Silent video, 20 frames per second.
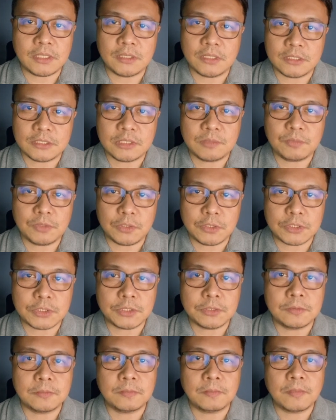
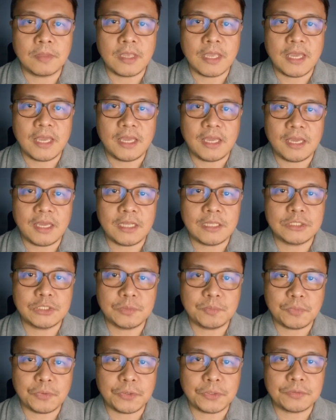distribution, and
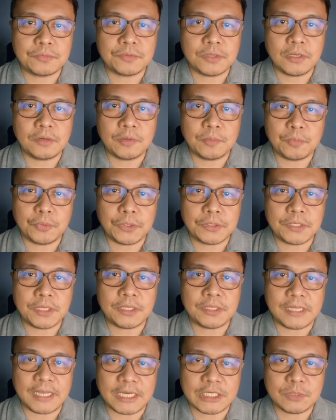support
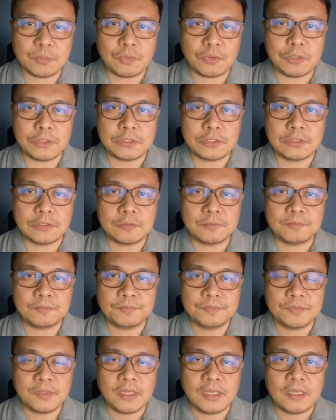reporting dashboards.
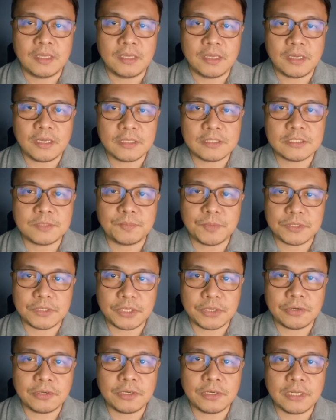It's
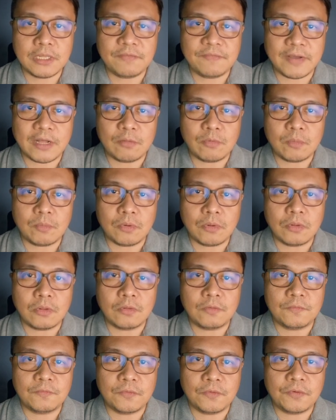particularly valuable
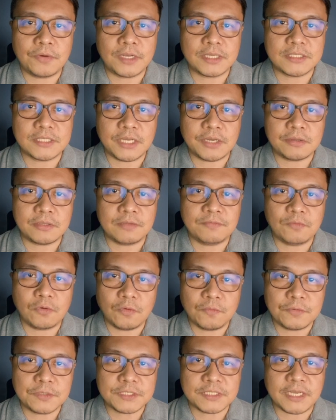for executive
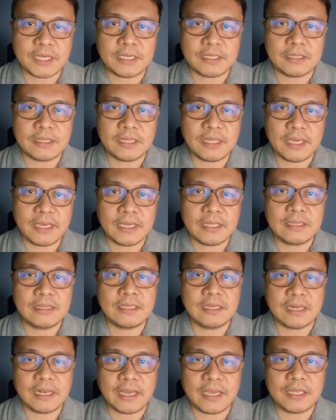oversight
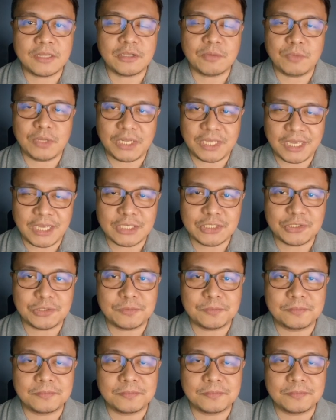and client communication.